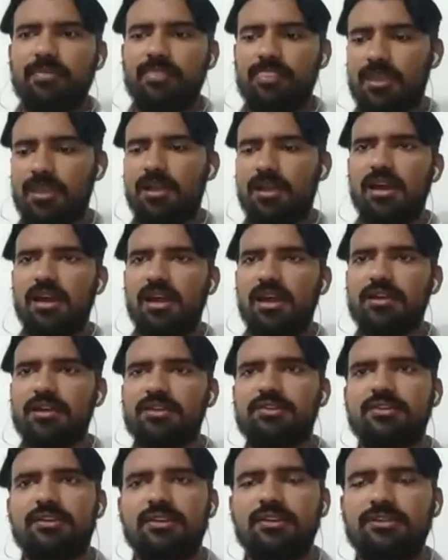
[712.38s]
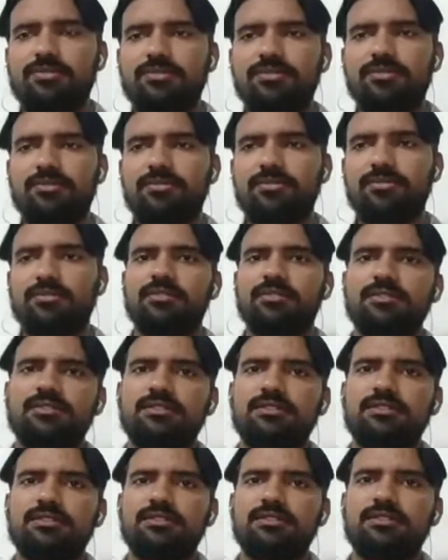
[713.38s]
I try to
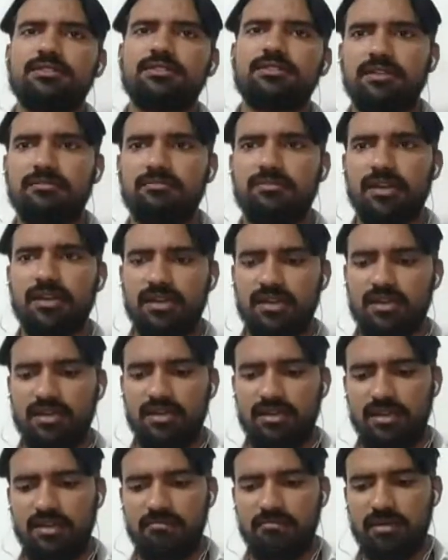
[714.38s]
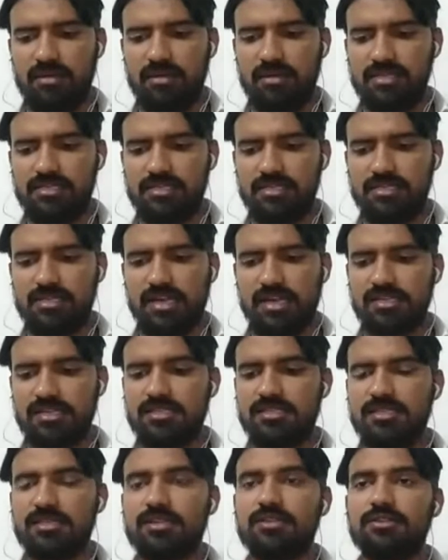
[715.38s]
send him a message that
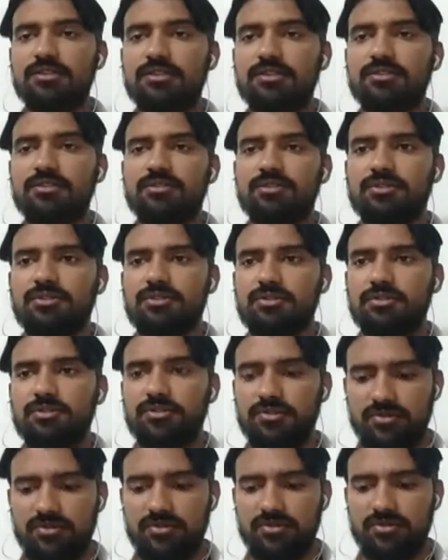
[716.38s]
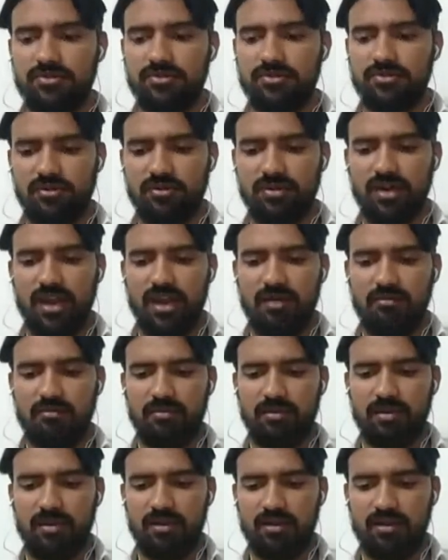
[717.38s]
your
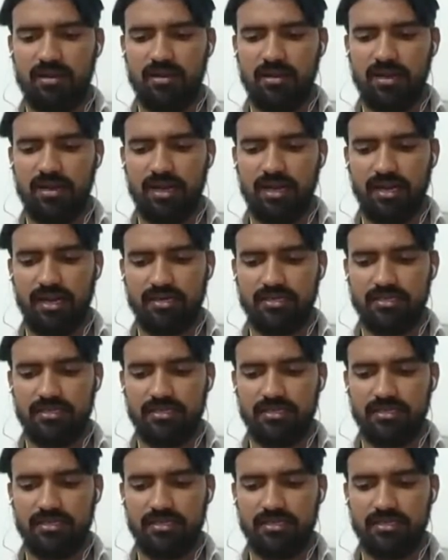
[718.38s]
camera and